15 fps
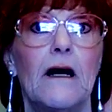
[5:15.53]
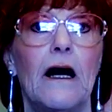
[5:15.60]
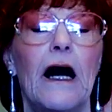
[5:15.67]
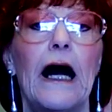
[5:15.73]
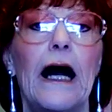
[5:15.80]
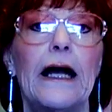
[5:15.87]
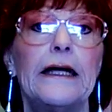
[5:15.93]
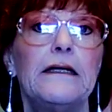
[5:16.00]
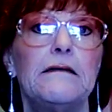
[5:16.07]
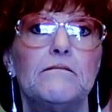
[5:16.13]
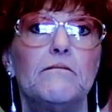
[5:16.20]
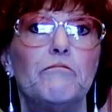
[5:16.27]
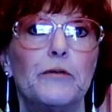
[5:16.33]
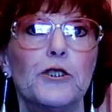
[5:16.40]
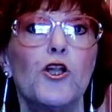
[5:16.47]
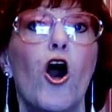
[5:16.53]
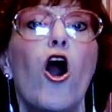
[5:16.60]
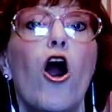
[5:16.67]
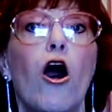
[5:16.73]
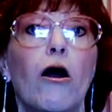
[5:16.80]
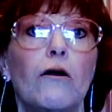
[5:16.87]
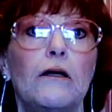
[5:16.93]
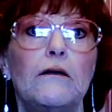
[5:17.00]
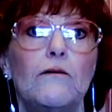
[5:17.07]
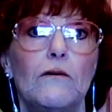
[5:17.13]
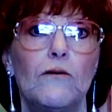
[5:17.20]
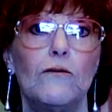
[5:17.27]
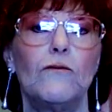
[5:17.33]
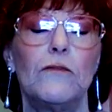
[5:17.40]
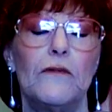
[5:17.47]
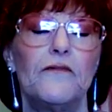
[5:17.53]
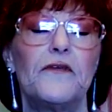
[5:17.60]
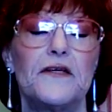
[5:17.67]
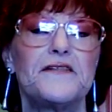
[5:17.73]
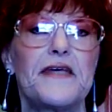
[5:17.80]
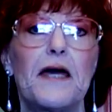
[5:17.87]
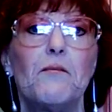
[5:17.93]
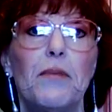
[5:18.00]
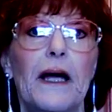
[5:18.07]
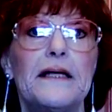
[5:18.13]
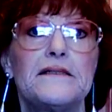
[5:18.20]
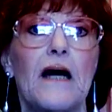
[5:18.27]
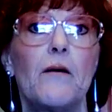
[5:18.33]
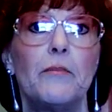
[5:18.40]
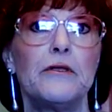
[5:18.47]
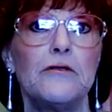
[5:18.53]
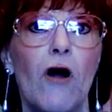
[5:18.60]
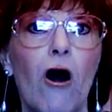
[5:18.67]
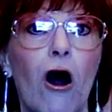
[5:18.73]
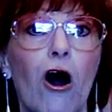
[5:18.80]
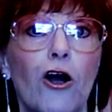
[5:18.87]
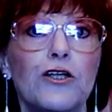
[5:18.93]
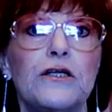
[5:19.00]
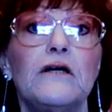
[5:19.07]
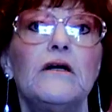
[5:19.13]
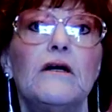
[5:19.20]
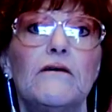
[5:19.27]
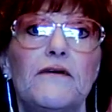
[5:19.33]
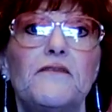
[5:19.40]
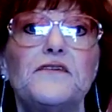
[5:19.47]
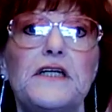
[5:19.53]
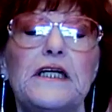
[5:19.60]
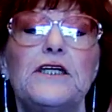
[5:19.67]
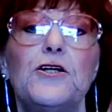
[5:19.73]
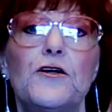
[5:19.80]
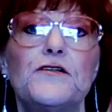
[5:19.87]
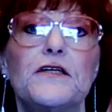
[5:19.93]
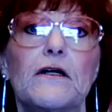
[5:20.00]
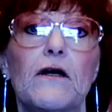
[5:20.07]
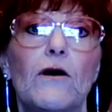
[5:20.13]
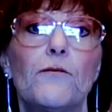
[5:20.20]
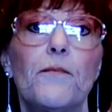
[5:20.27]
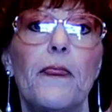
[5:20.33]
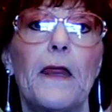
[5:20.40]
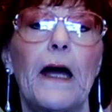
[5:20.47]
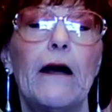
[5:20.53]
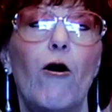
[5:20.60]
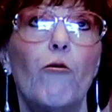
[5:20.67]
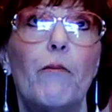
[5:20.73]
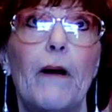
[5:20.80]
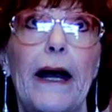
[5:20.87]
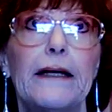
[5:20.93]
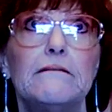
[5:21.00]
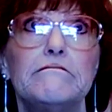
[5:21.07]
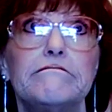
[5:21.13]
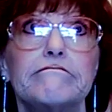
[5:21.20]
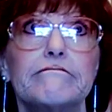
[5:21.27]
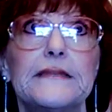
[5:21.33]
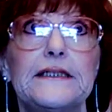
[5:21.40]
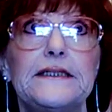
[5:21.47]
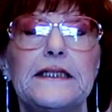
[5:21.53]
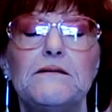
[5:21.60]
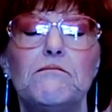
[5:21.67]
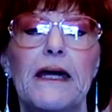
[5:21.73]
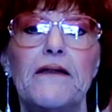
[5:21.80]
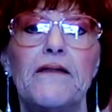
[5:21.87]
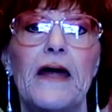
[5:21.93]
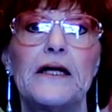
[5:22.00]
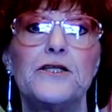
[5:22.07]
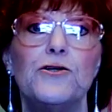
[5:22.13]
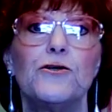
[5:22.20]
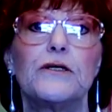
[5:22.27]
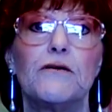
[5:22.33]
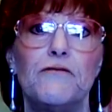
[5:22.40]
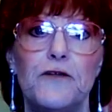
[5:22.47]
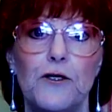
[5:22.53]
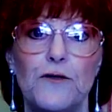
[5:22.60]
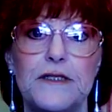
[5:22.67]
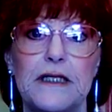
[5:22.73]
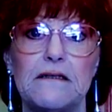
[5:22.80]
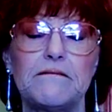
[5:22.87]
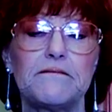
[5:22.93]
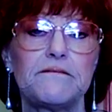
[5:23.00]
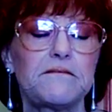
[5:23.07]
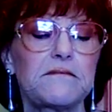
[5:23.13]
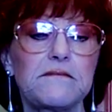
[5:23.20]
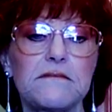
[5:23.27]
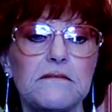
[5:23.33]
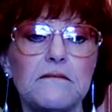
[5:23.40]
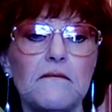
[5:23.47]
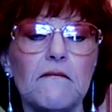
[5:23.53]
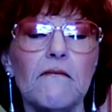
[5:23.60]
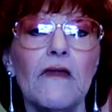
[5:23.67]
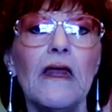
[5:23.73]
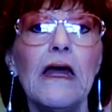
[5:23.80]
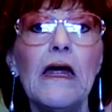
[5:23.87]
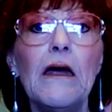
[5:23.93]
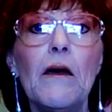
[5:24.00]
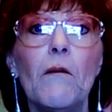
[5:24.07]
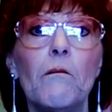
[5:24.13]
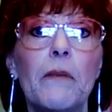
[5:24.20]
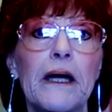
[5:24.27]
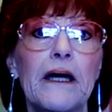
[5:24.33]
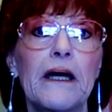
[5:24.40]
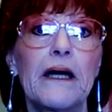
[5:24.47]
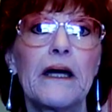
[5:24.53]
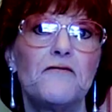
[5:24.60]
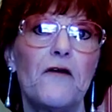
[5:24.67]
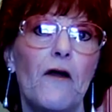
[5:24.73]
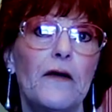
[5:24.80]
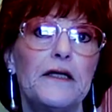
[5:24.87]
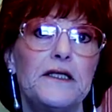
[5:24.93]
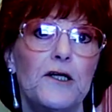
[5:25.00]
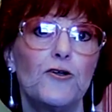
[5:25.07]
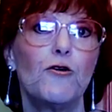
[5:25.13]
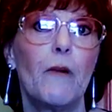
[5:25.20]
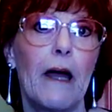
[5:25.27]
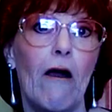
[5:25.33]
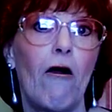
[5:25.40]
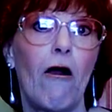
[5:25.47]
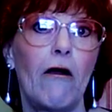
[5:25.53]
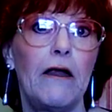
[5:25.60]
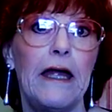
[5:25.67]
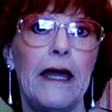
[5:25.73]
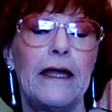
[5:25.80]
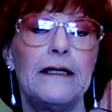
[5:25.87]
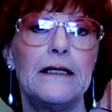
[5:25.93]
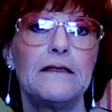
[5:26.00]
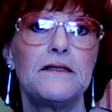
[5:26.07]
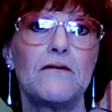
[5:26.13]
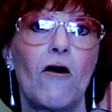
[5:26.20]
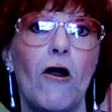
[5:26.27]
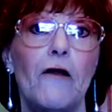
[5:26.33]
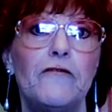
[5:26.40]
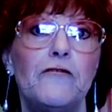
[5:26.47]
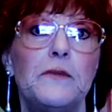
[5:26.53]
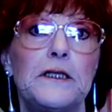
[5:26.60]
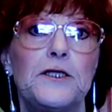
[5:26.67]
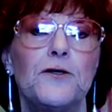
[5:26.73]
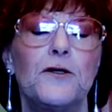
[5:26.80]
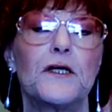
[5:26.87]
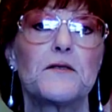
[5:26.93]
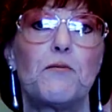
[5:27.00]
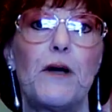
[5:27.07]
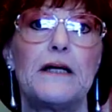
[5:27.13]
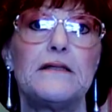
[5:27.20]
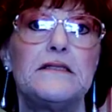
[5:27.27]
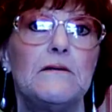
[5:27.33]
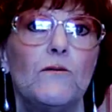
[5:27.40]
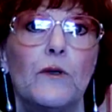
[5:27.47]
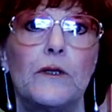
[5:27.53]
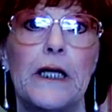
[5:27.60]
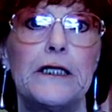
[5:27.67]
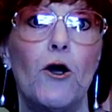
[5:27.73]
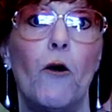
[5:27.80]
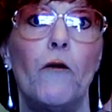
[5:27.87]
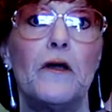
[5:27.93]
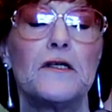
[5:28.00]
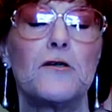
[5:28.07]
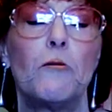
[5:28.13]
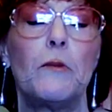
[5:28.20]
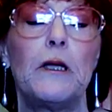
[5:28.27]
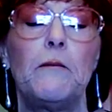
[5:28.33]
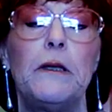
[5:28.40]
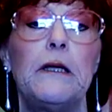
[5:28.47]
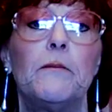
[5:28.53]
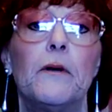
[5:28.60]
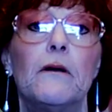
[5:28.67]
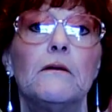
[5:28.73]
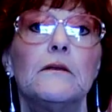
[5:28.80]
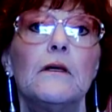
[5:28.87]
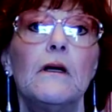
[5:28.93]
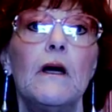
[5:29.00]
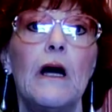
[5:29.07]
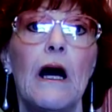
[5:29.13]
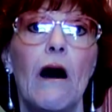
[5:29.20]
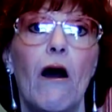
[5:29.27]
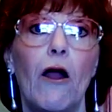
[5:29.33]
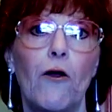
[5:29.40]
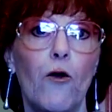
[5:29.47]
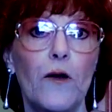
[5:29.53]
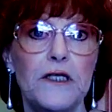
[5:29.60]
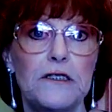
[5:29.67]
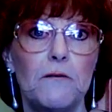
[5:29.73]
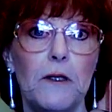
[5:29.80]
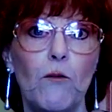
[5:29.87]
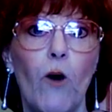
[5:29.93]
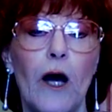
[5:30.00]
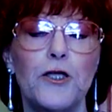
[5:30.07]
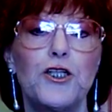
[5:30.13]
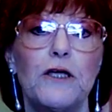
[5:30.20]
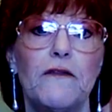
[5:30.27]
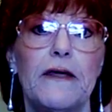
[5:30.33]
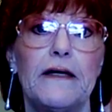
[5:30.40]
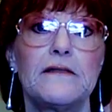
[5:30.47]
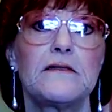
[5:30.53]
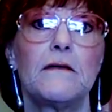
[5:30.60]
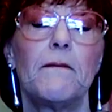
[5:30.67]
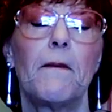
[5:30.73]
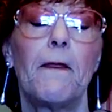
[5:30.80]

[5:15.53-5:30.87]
I belong the same place I belonged 15 years ago. I hope I didn't make that too confusing, because it's very dear to my heart, and it's hard for me to express it when I know that so many people are going to be watching this.